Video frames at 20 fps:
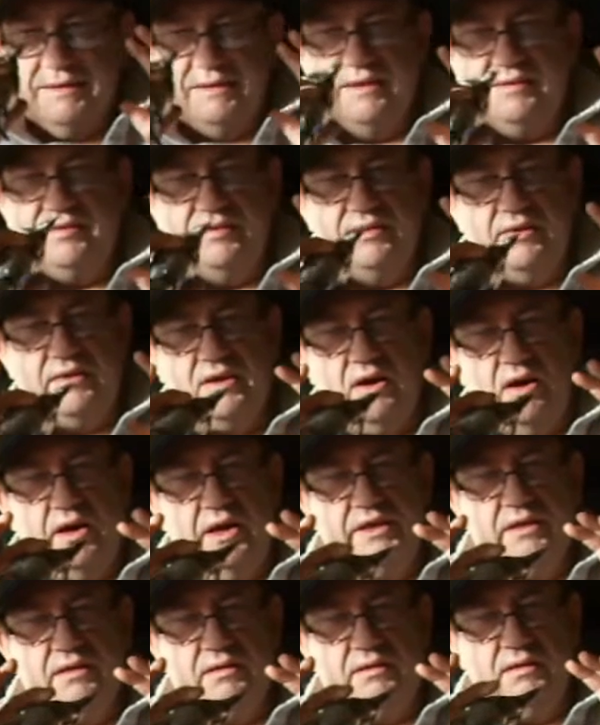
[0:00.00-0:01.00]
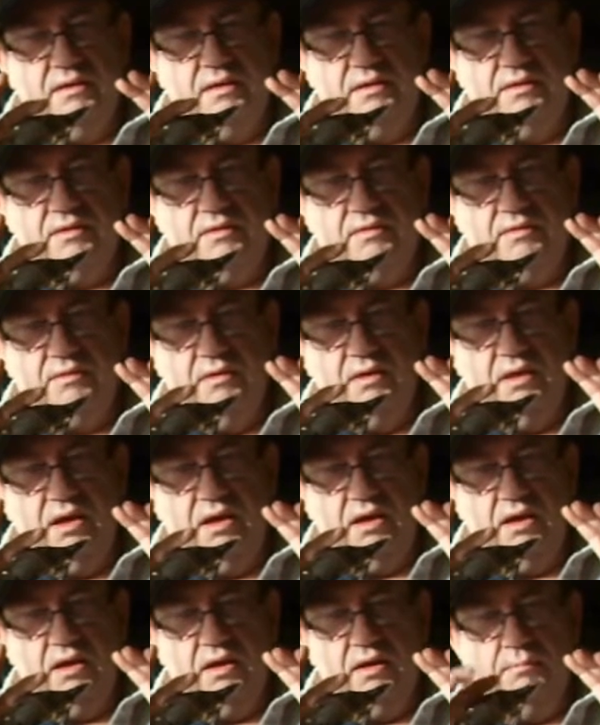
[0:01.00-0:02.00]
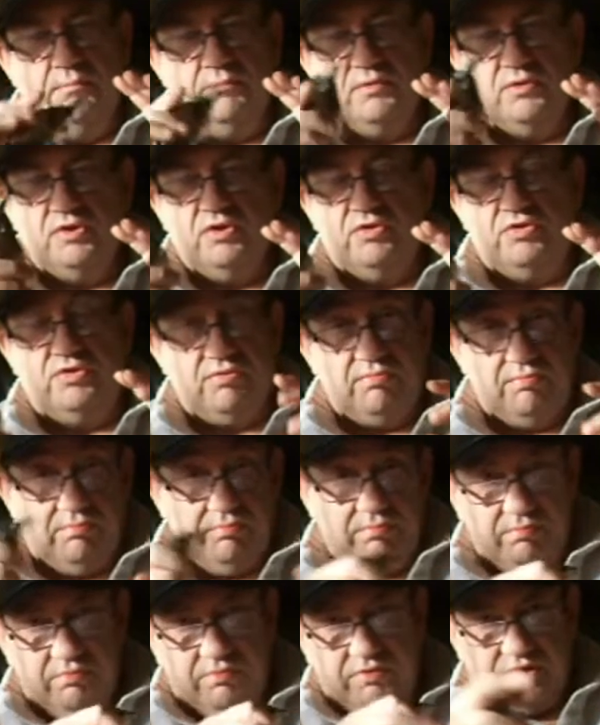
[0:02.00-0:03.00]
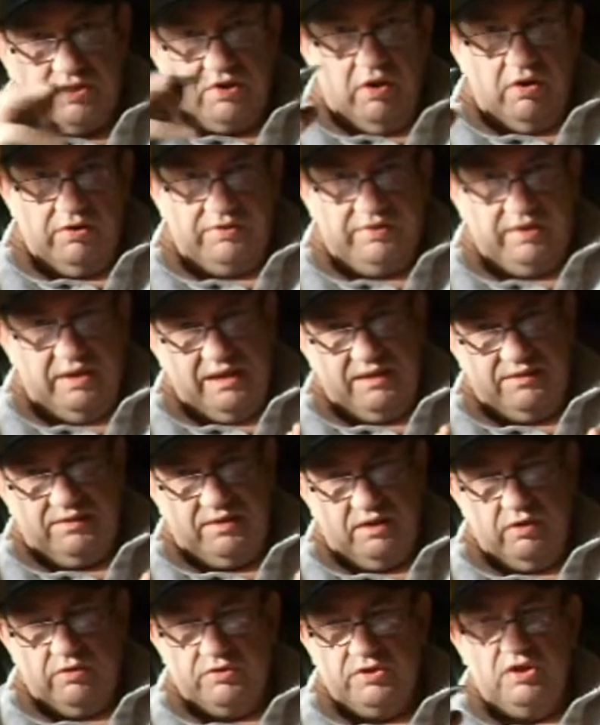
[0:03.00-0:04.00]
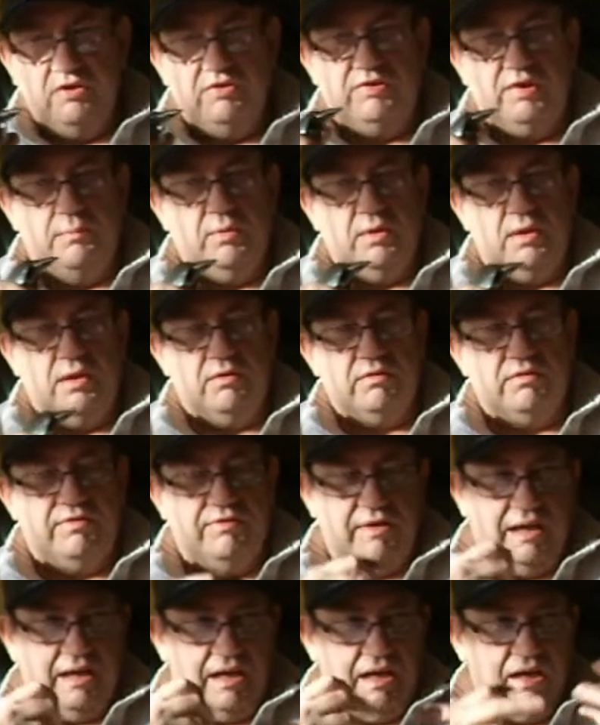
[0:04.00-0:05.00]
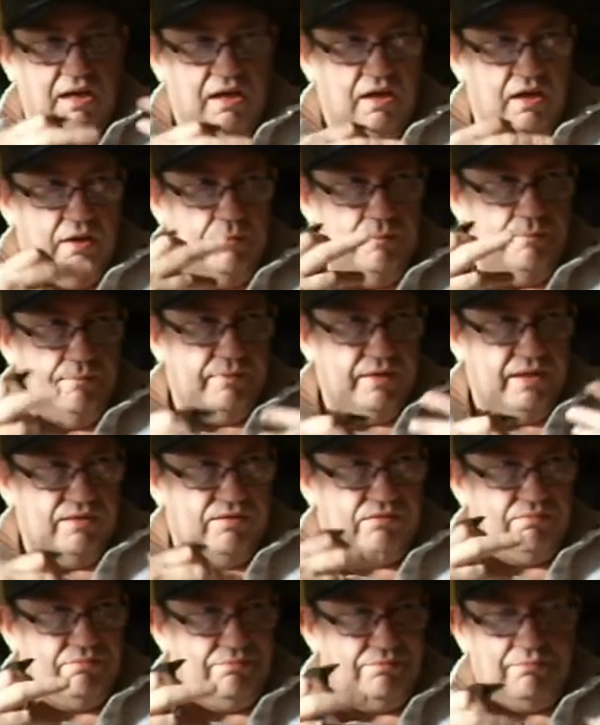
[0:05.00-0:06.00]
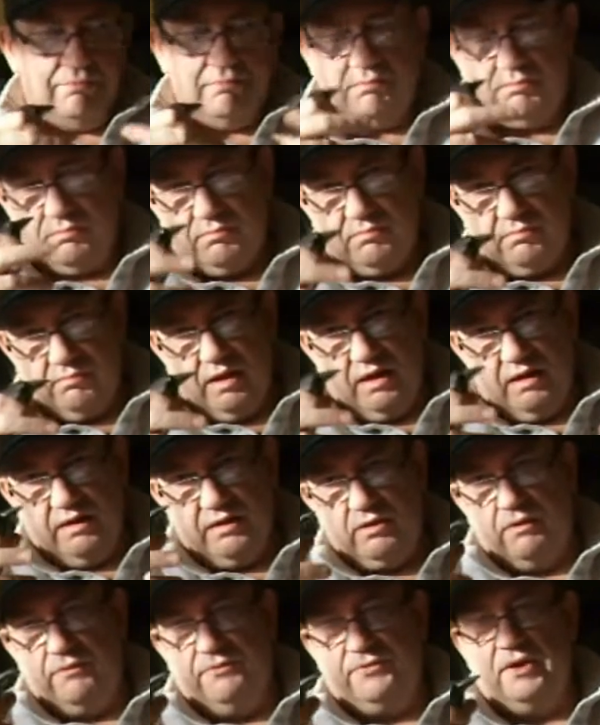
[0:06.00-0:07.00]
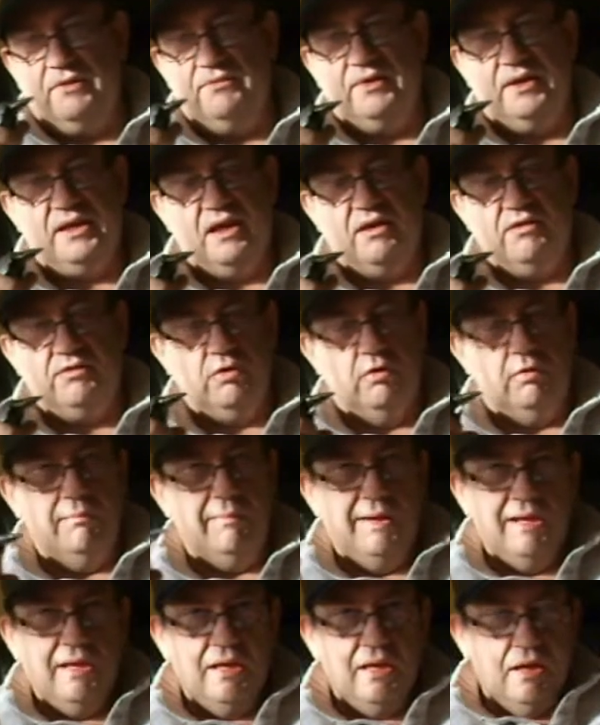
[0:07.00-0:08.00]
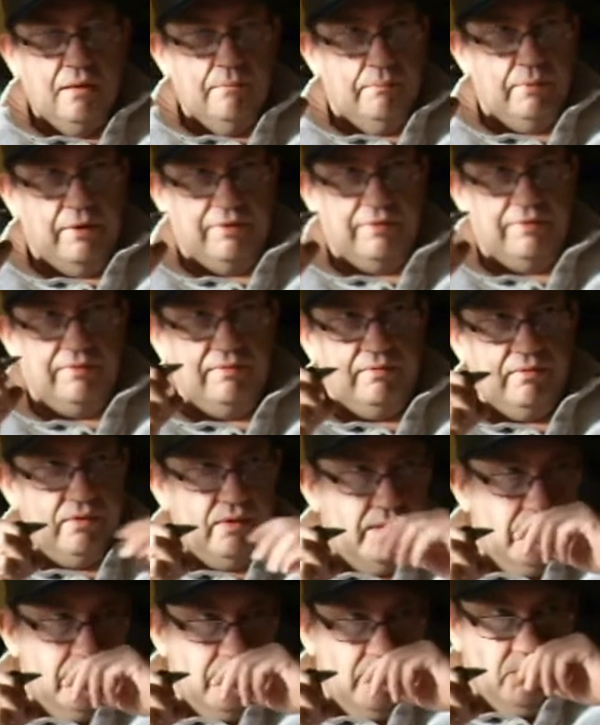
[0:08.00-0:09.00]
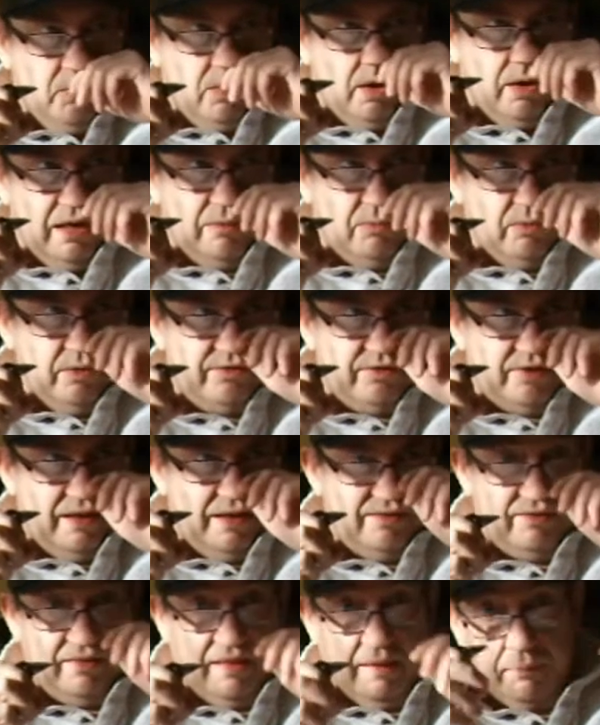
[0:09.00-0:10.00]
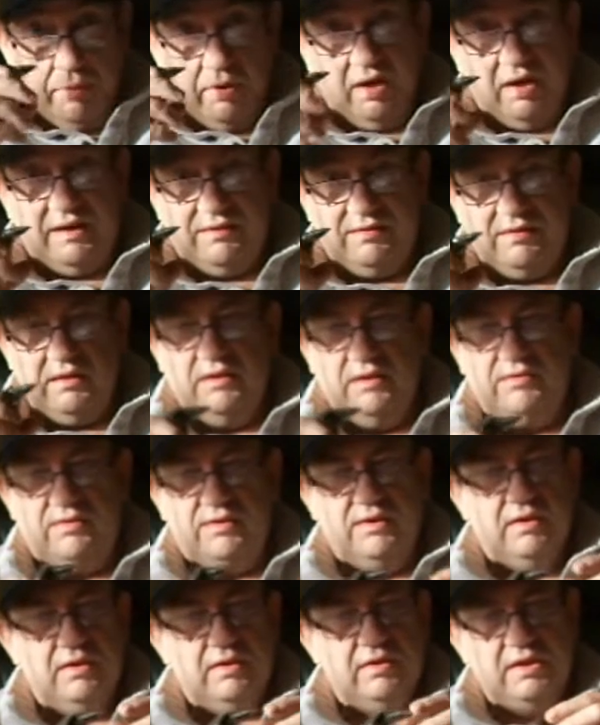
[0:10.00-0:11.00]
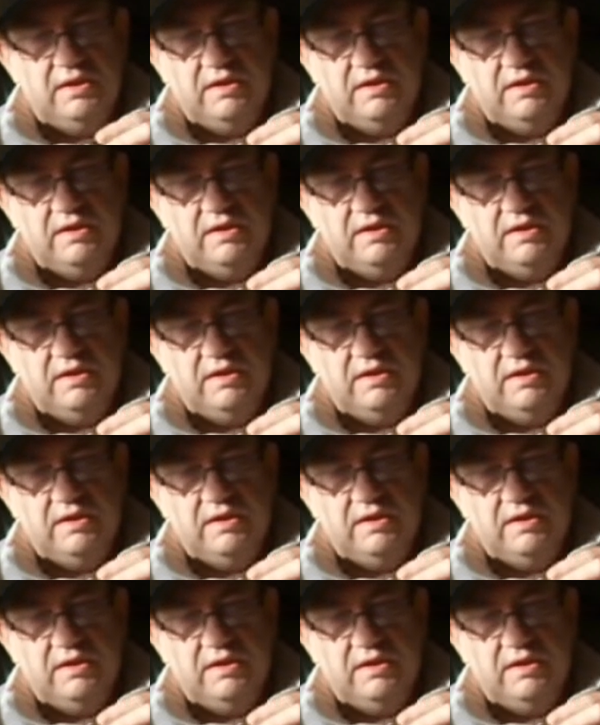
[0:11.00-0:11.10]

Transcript: This is a guy uh, just starting, as in on YouTube with the looks of it. Um, he's only got a few videos up, but what I would say is they're priceless.